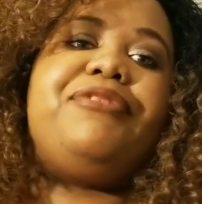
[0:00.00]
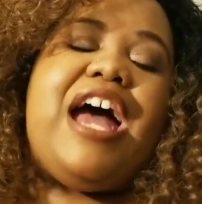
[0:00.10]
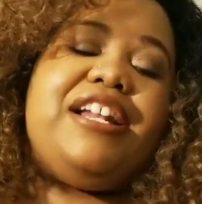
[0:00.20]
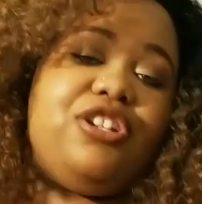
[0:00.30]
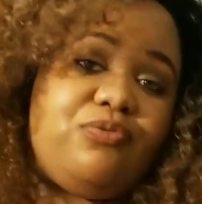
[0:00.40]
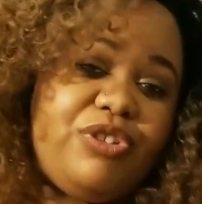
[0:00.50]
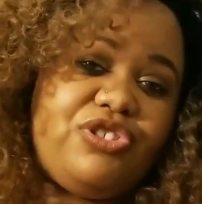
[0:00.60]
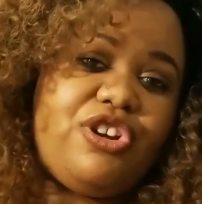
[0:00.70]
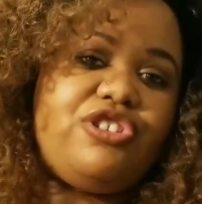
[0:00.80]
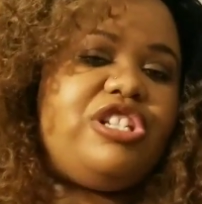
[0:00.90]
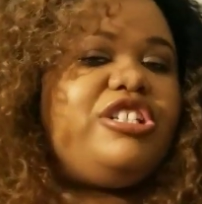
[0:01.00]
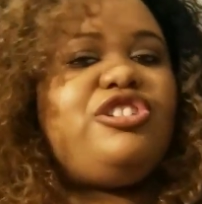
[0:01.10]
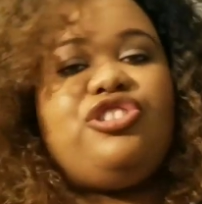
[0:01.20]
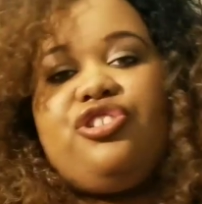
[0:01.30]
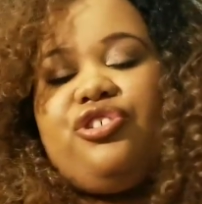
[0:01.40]
I did research, looked at
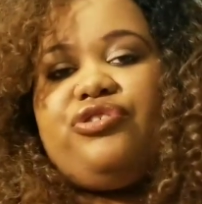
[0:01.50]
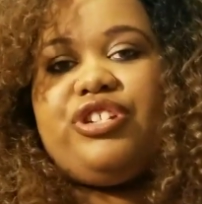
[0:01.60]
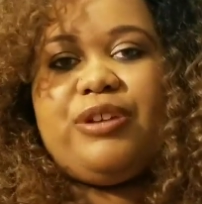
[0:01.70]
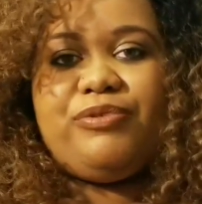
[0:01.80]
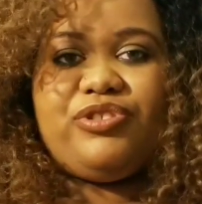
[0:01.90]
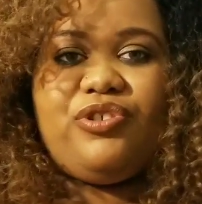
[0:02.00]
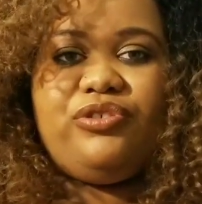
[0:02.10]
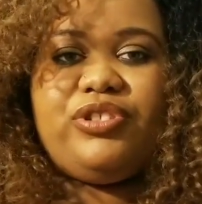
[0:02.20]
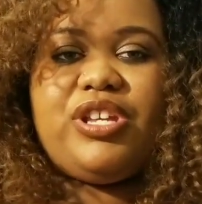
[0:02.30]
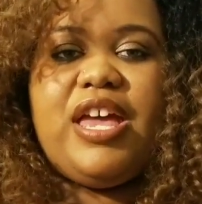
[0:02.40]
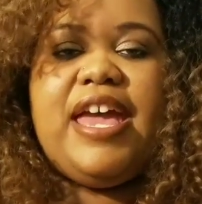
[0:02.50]
the girls and their results,